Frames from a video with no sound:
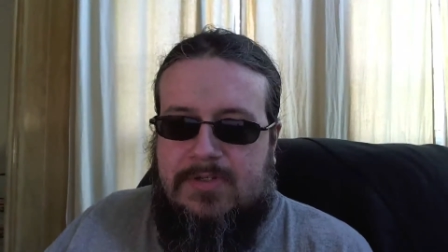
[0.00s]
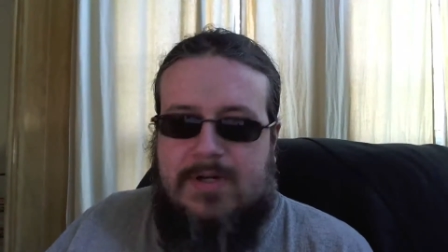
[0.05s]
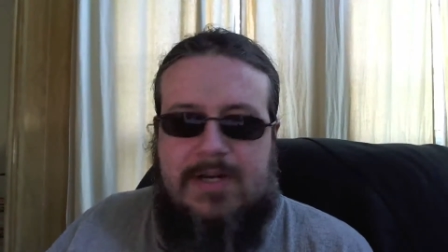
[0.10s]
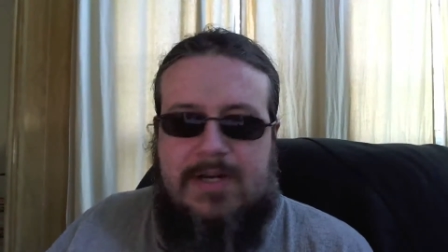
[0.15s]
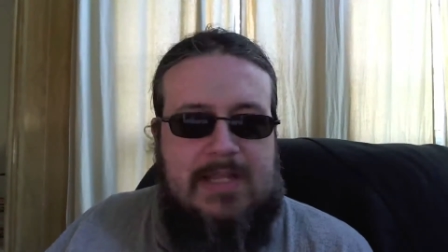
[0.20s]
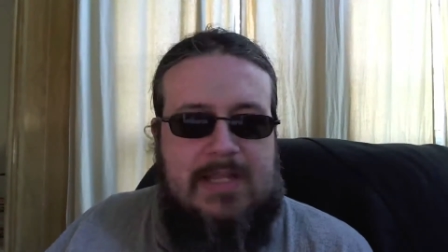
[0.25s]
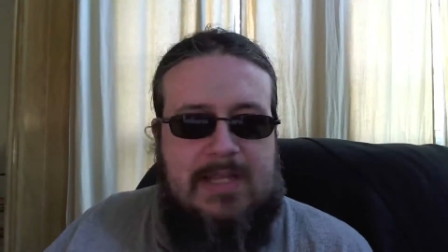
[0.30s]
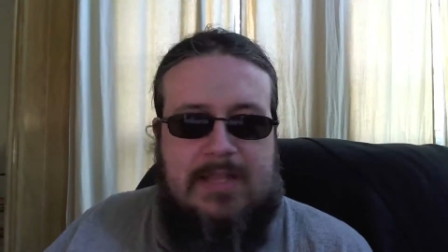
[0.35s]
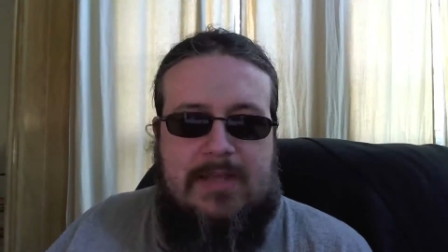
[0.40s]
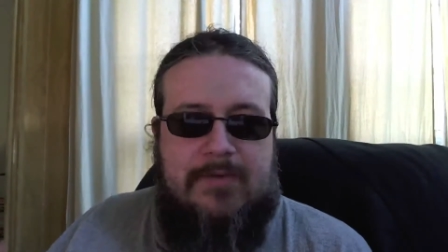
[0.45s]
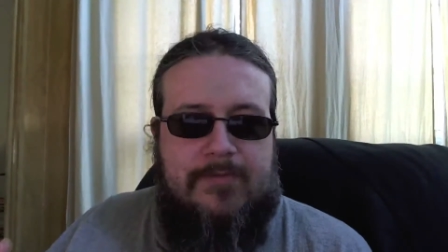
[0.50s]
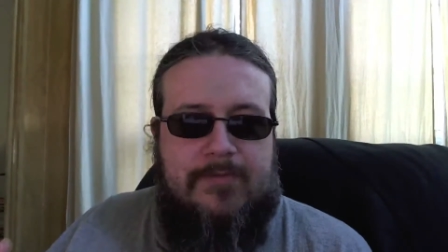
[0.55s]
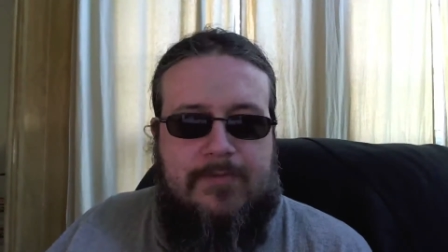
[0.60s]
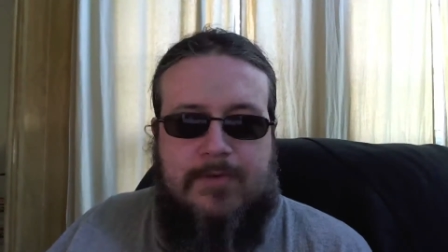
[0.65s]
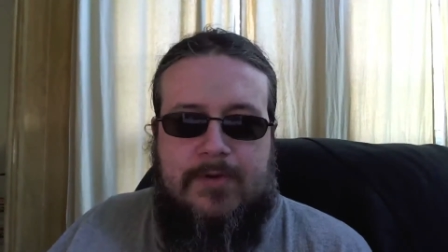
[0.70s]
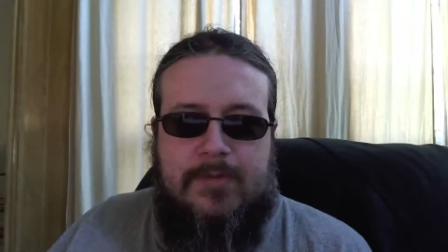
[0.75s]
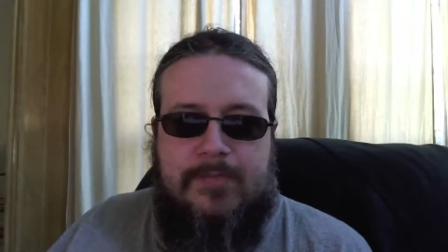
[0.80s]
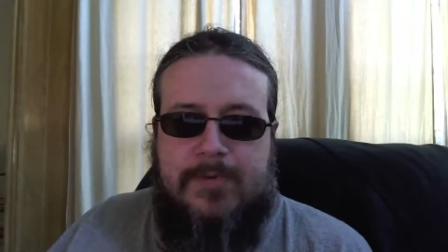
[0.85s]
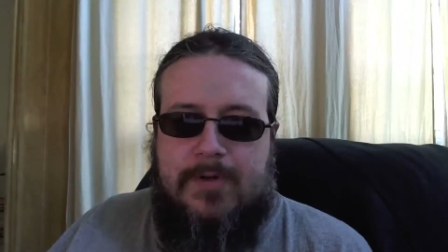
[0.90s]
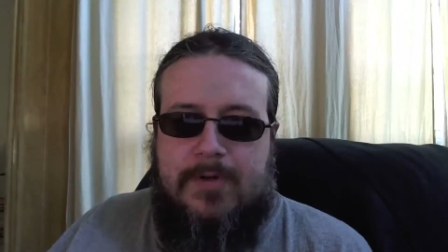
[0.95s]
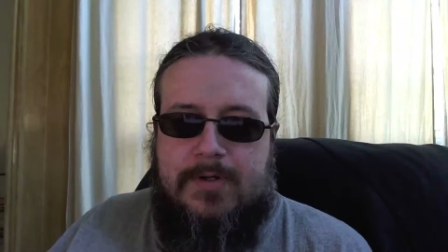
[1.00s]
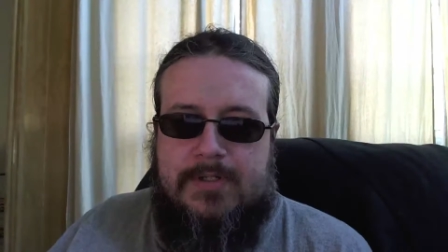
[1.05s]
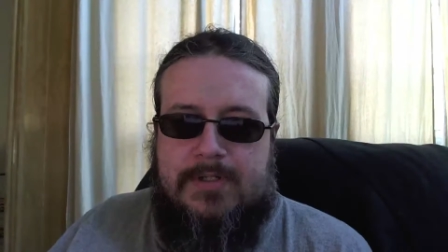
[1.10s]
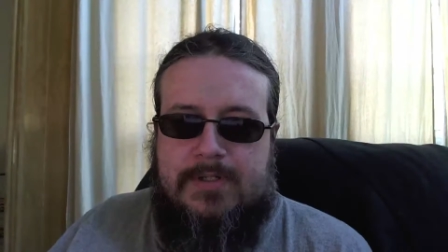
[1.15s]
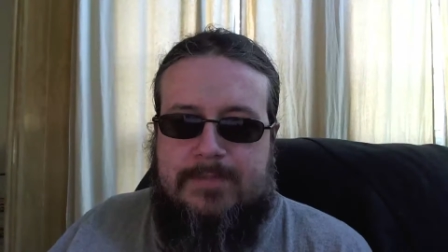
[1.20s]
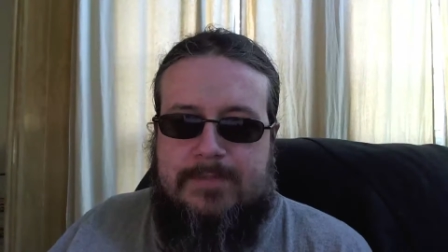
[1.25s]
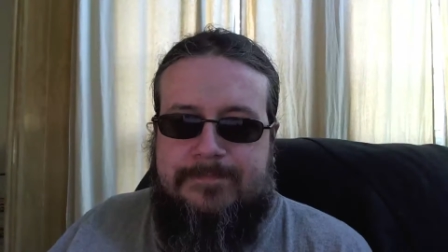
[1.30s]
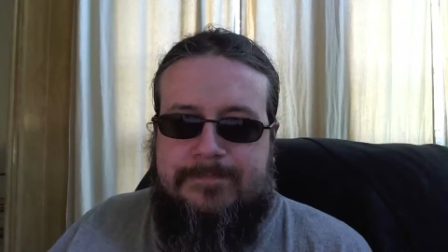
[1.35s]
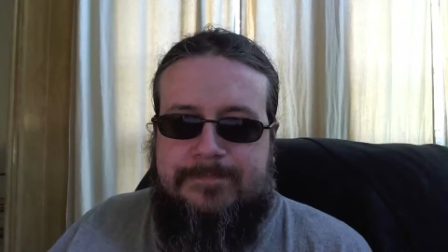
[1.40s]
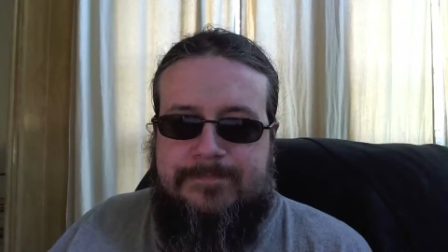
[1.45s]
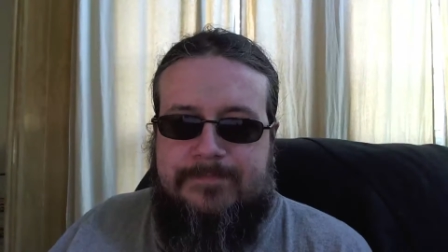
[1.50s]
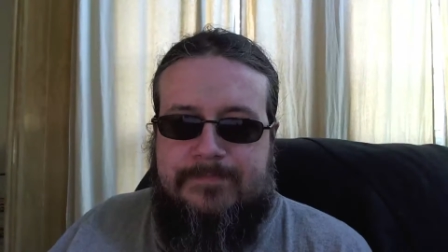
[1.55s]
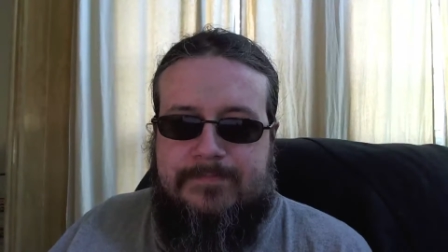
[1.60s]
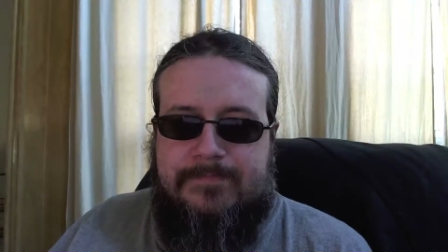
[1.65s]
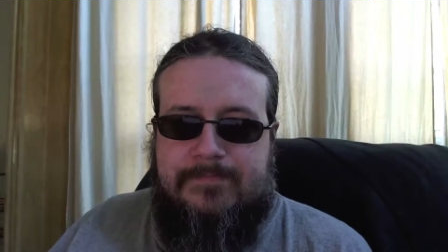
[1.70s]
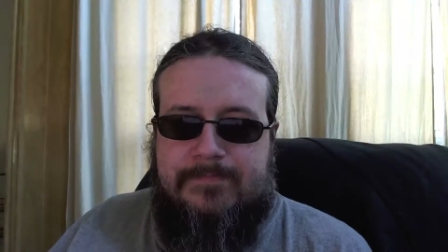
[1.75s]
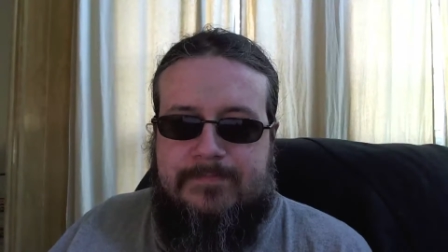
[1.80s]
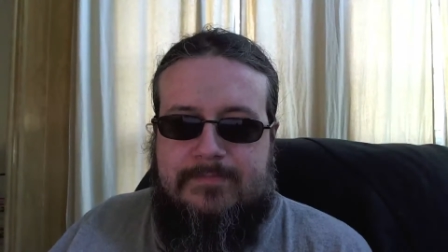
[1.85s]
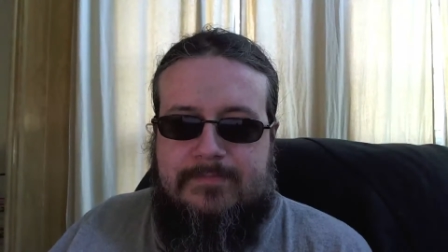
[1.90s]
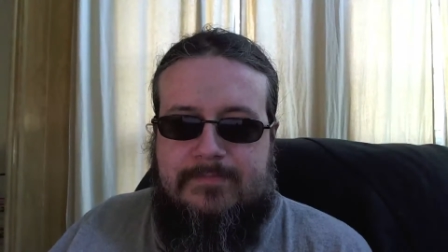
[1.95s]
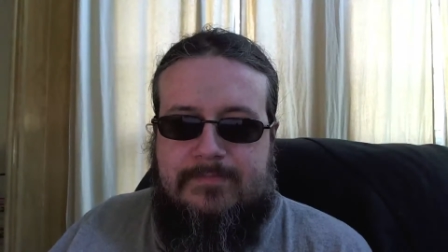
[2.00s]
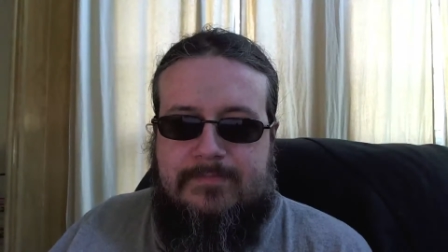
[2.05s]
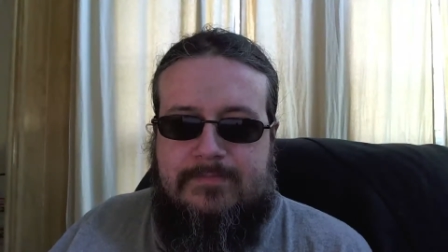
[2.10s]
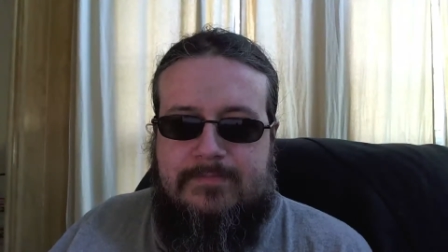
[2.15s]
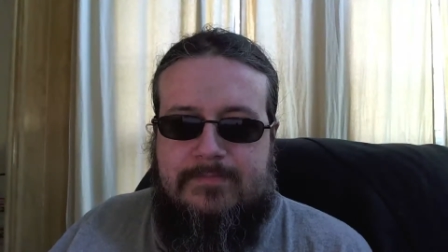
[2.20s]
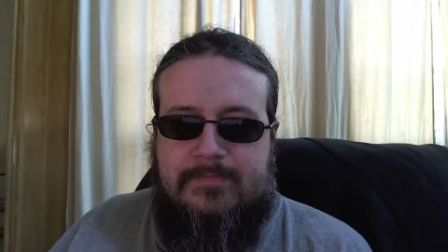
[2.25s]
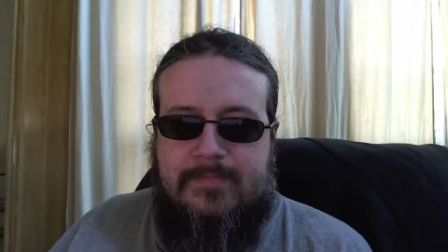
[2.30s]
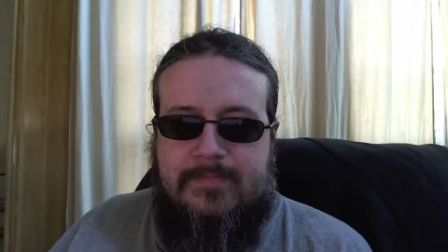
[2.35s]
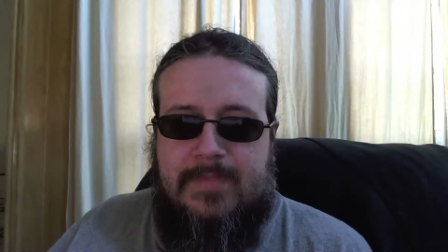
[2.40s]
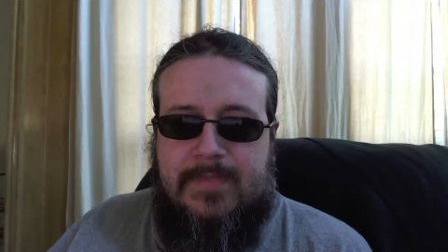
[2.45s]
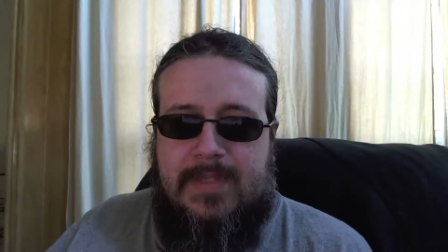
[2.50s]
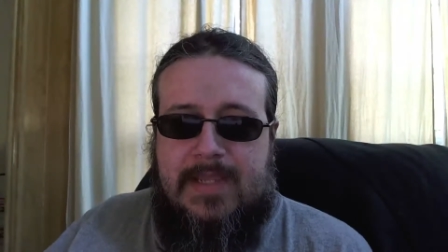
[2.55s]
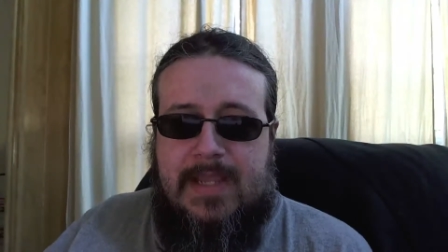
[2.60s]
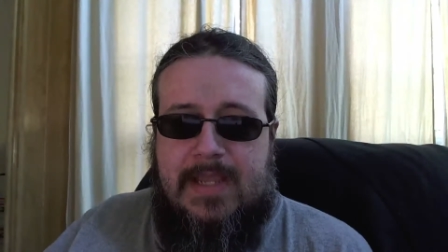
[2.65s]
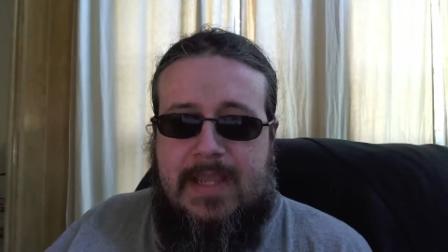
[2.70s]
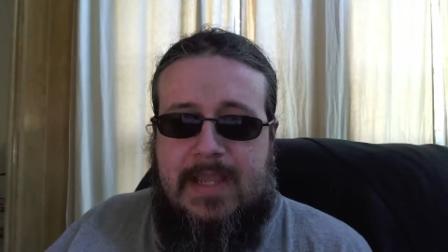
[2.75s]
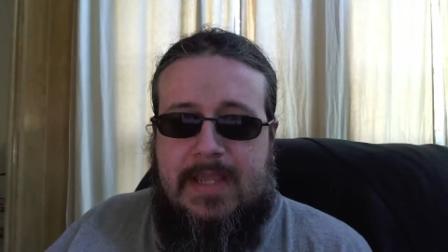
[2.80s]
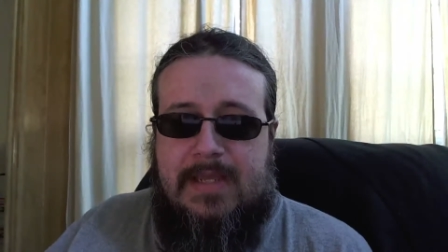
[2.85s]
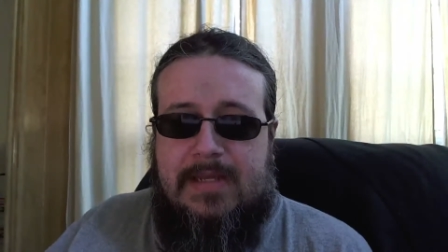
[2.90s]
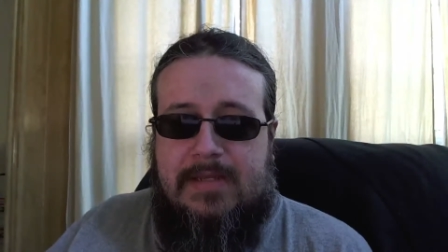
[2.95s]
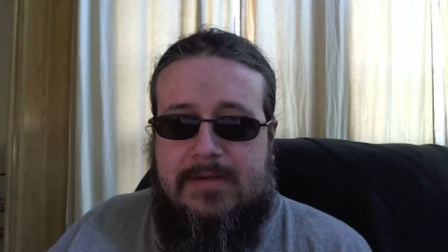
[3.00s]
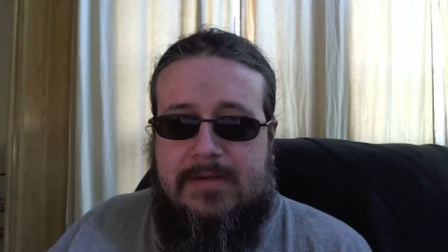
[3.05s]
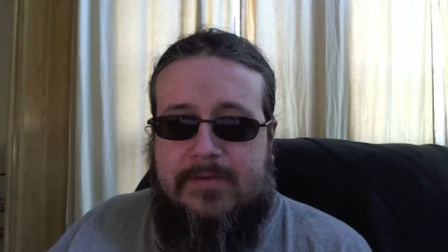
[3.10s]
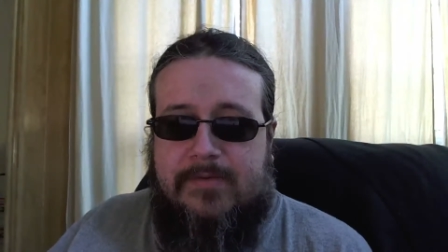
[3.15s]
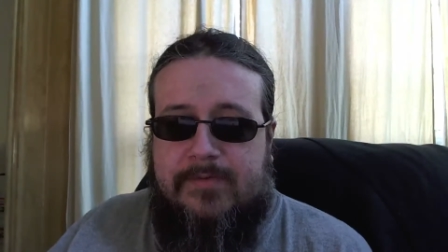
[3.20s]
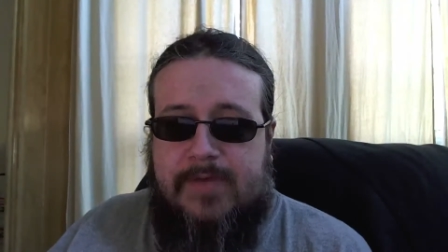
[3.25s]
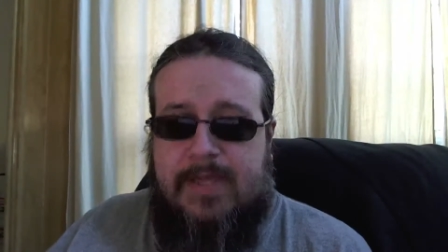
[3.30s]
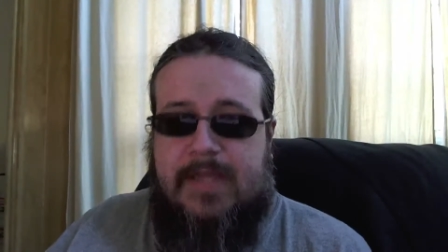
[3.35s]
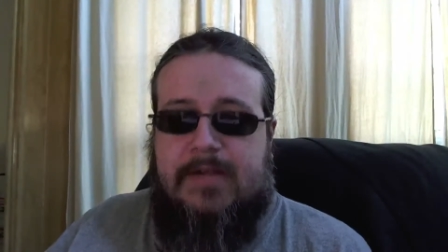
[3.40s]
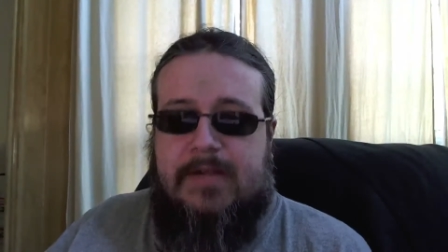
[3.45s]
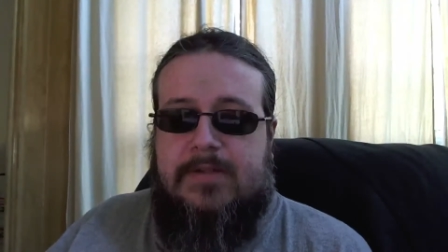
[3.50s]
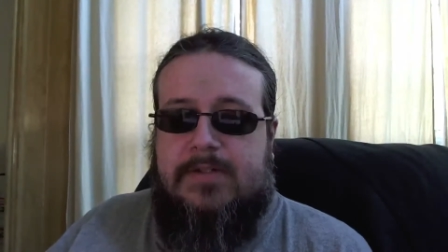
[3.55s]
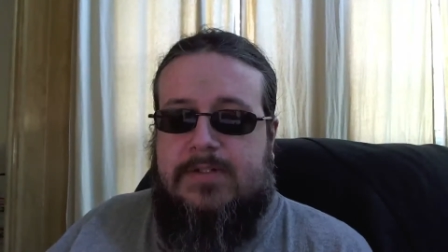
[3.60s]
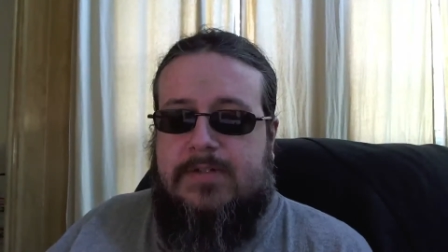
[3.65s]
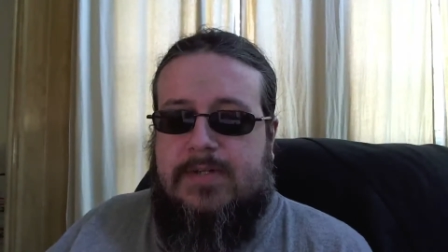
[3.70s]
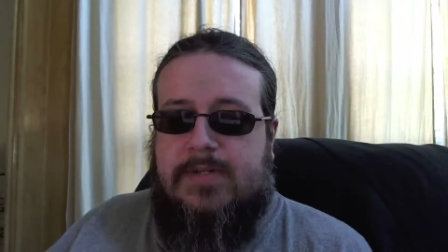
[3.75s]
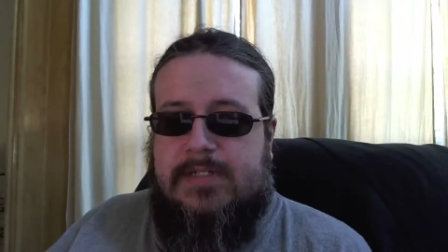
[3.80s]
Tried to get that fourth person and failed.